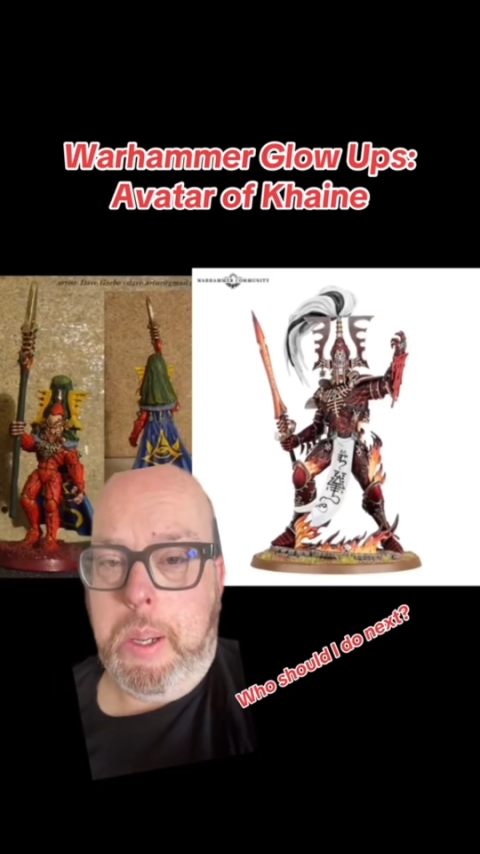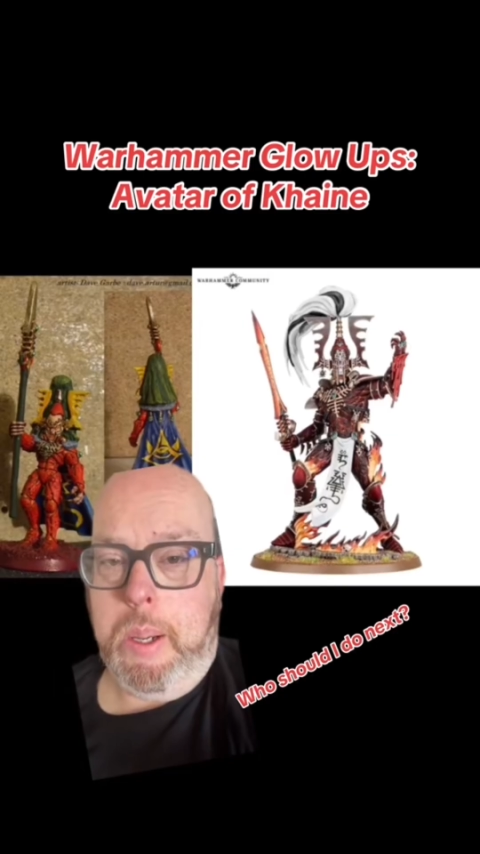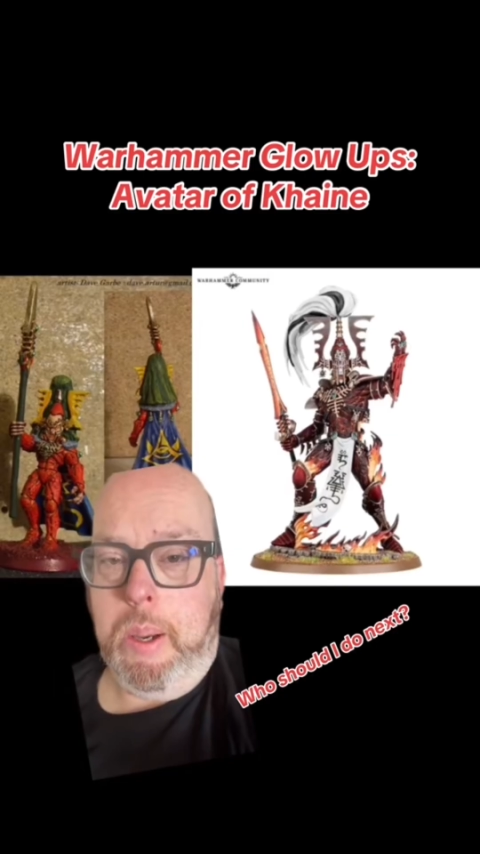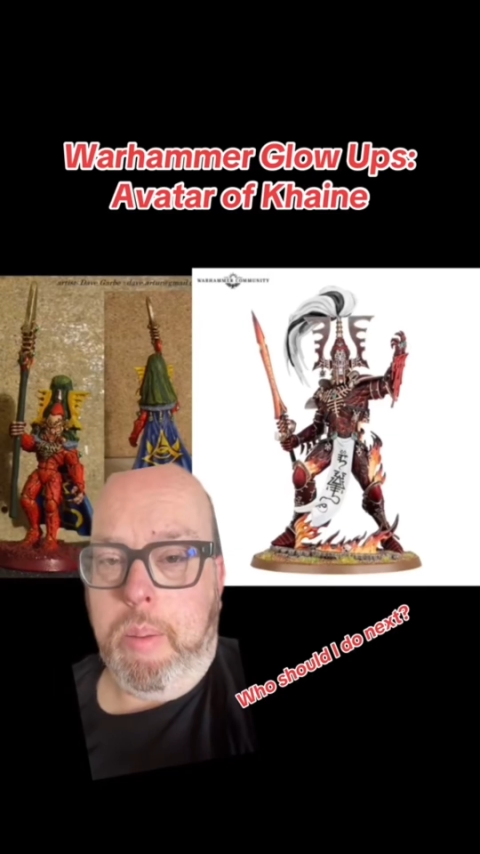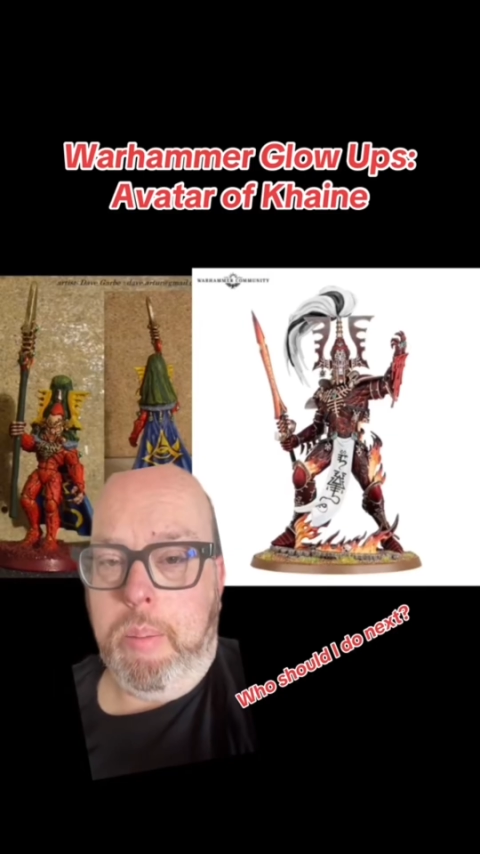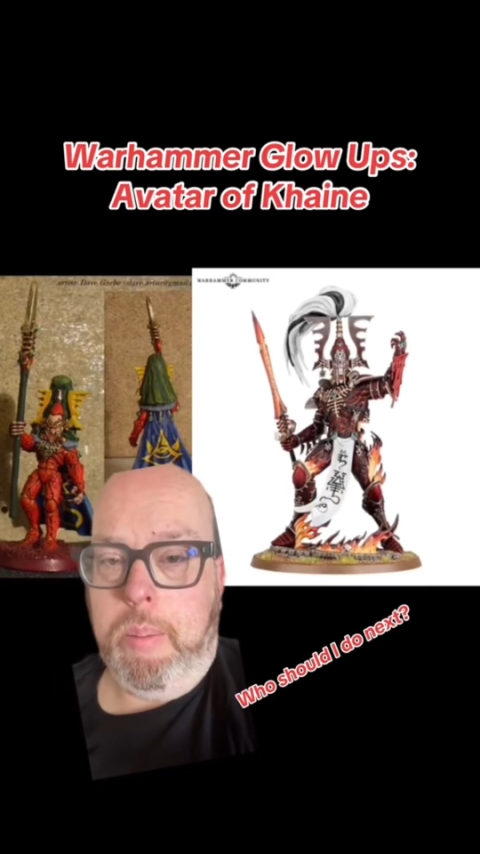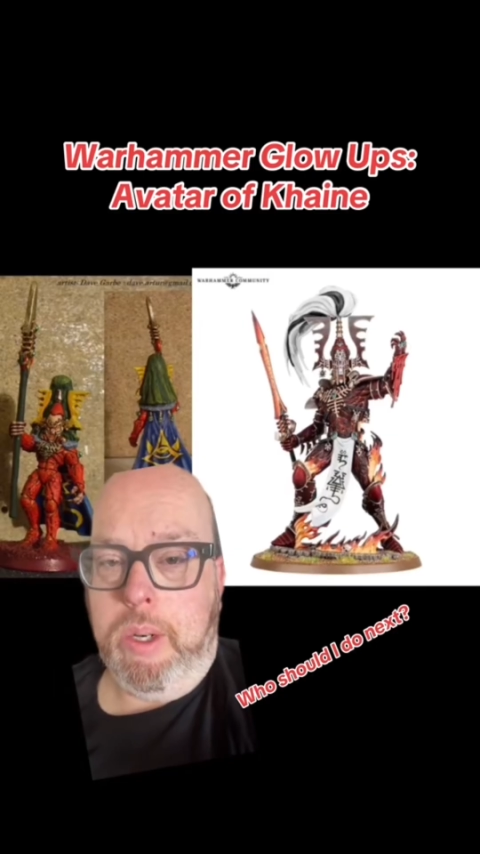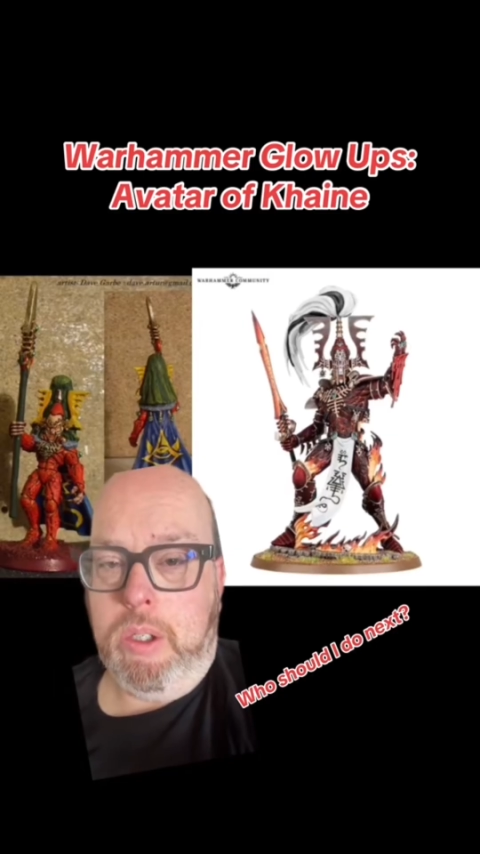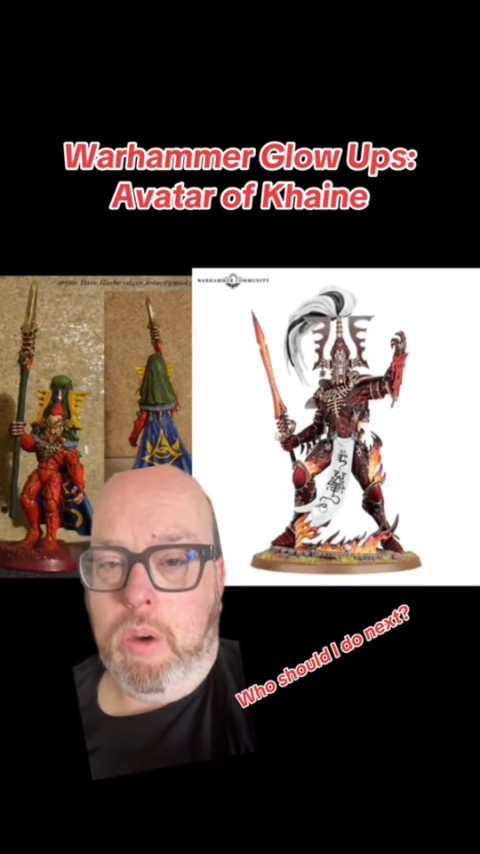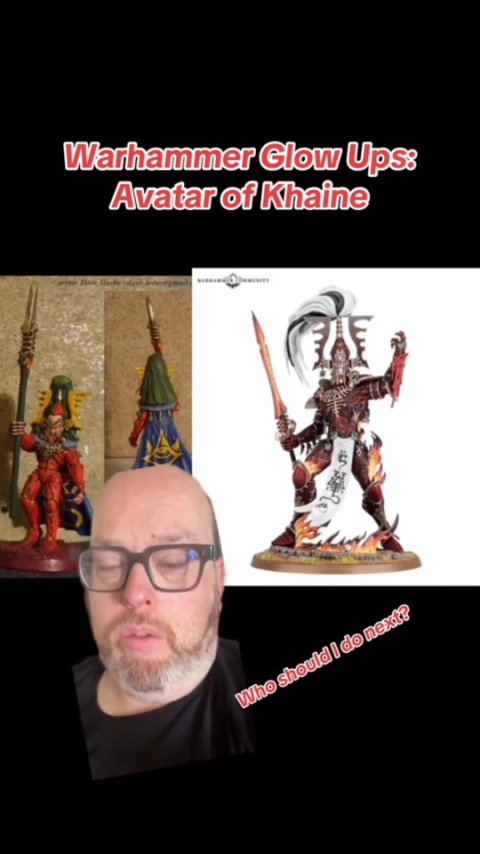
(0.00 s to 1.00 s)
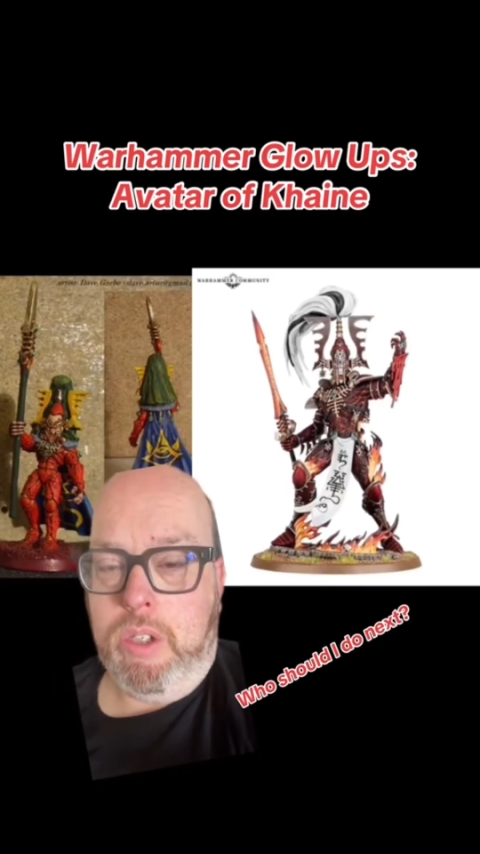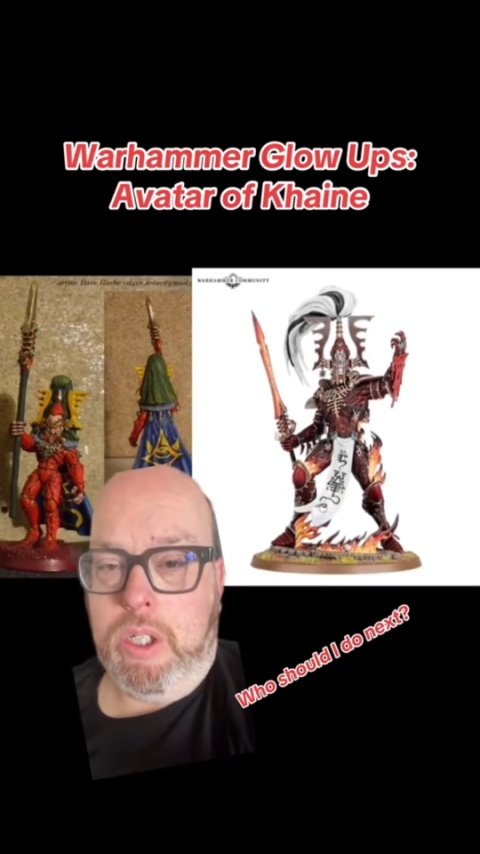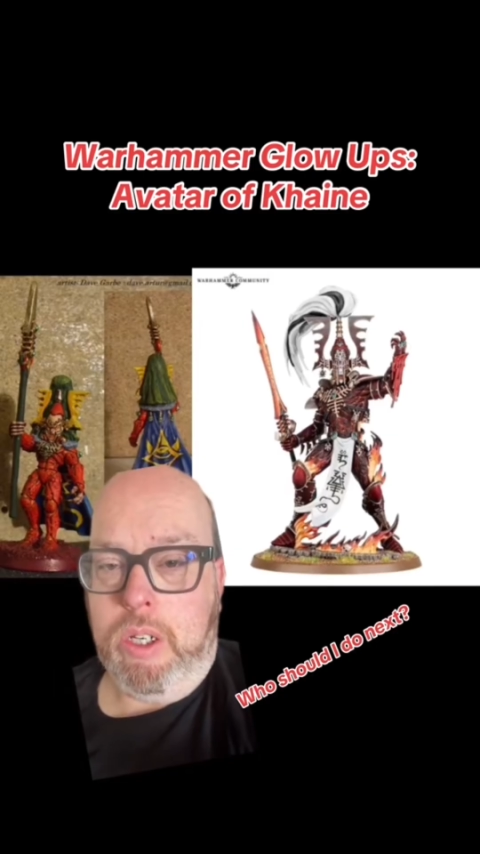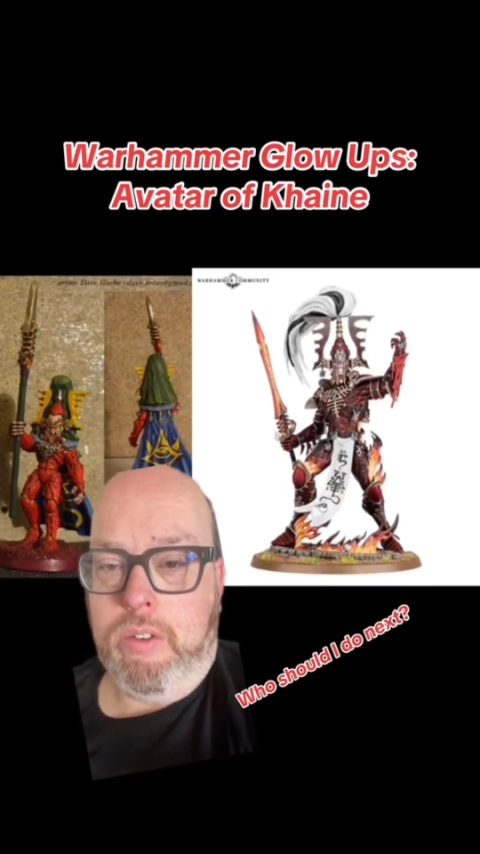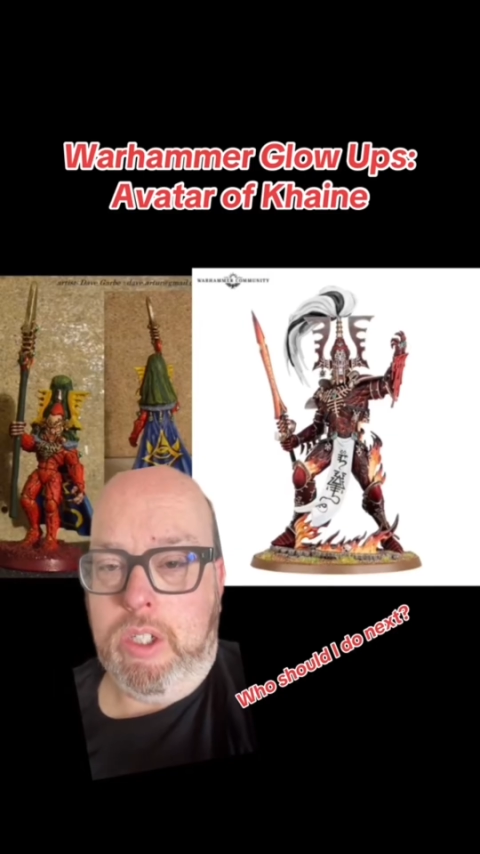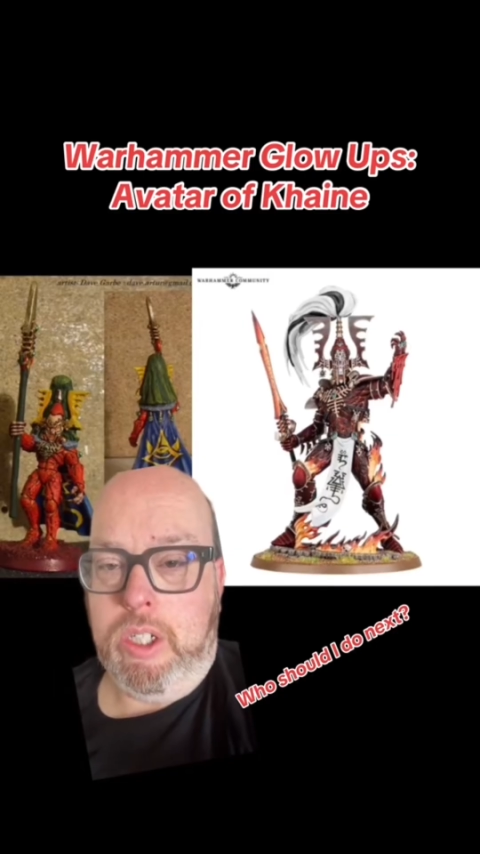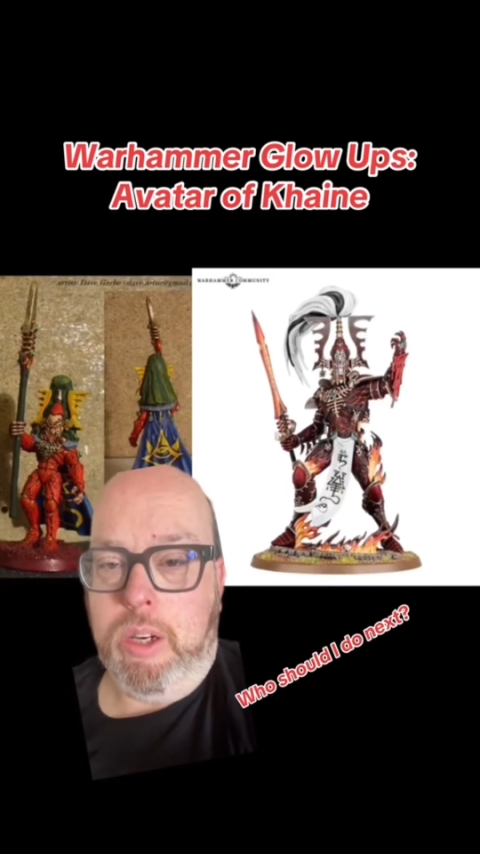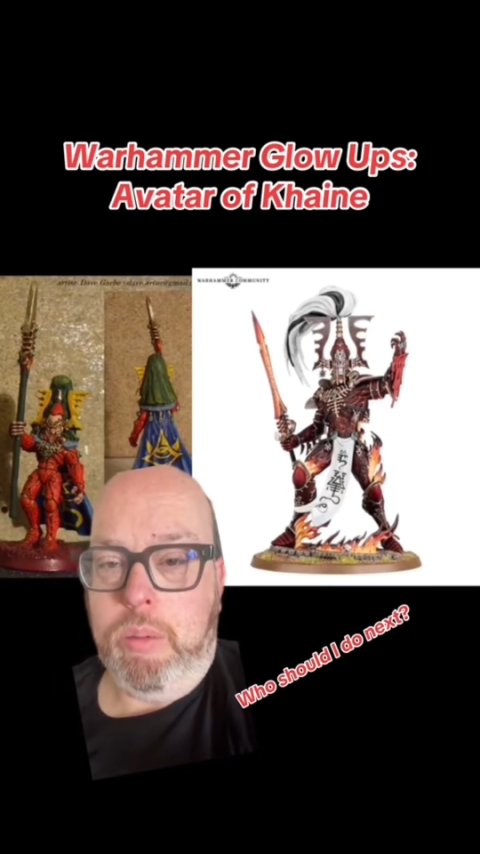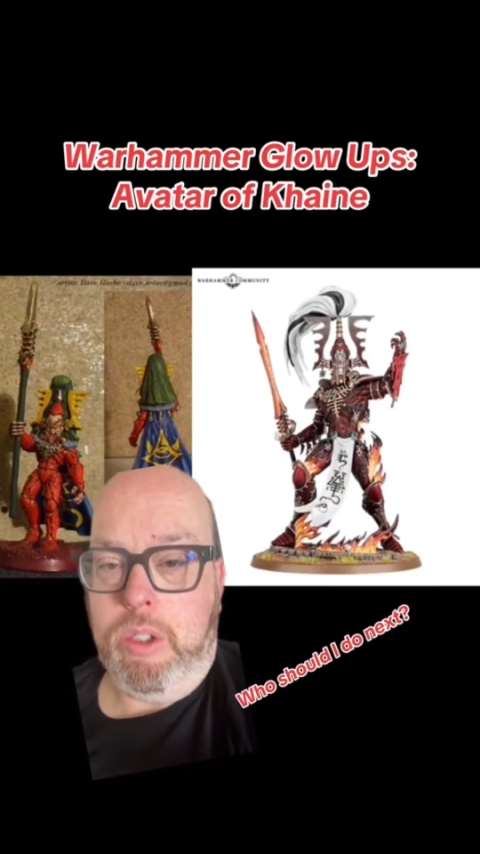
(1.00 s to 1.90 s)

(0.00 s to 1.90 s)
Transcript: but it's obviously the same